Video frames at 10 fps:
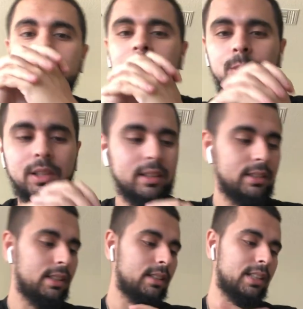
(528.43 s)
So we're gonna
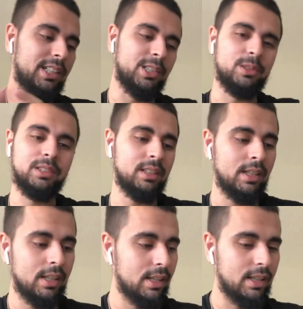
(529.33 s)
see how that goes.
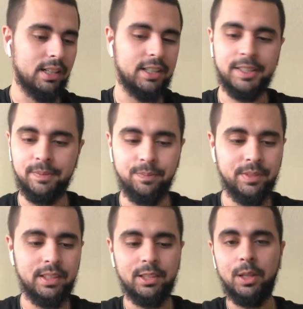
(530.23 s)

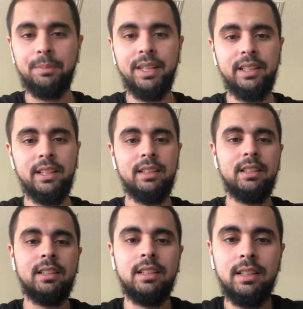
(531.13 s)
So I'm
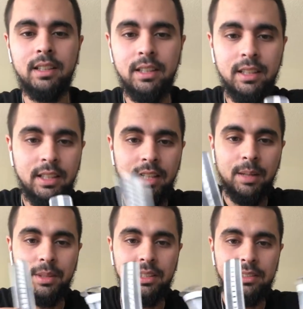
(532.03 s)
thinking
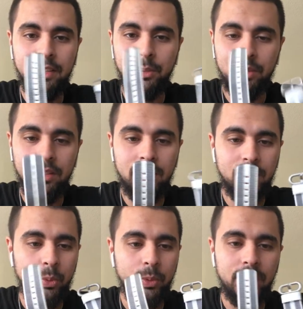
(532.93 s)
I'm gonna stick with
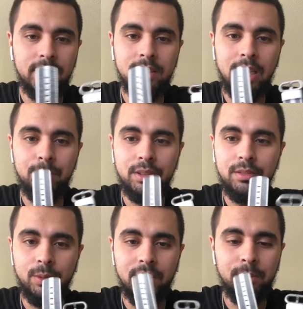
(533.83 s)

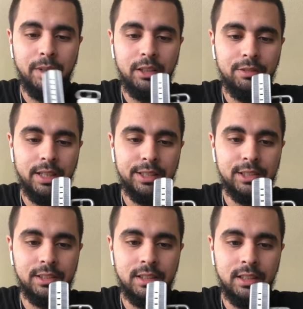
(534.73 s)
this
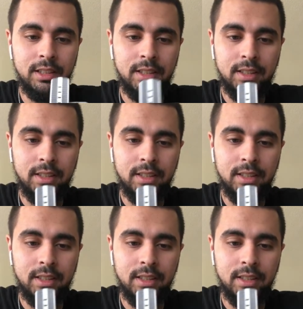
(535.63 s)
manufacturer.